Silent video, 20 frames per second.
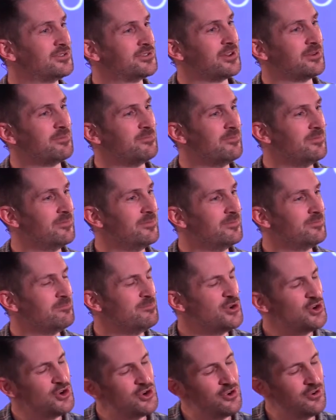to
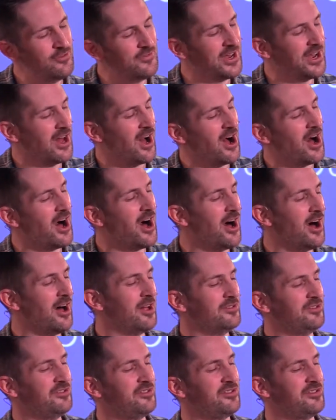move in our
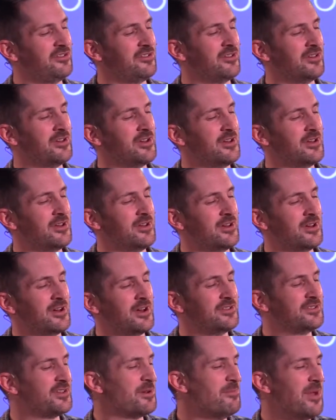hearts
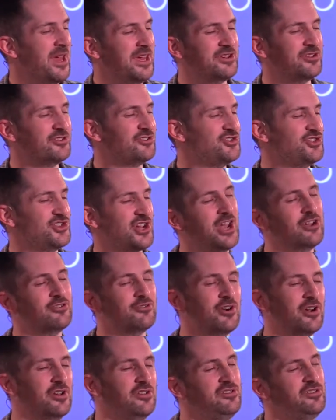and to make us
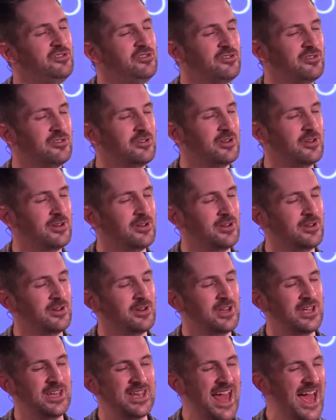generous
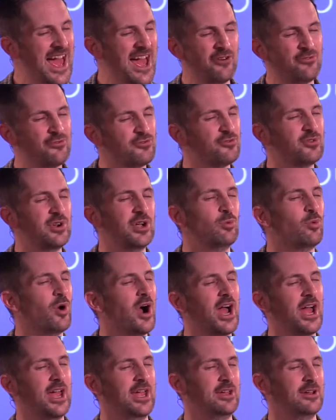in every
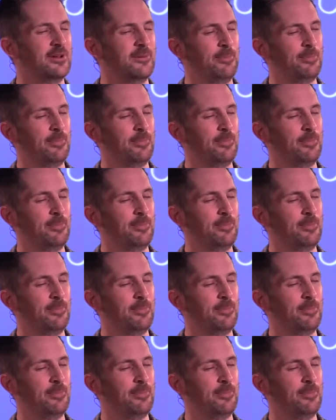way,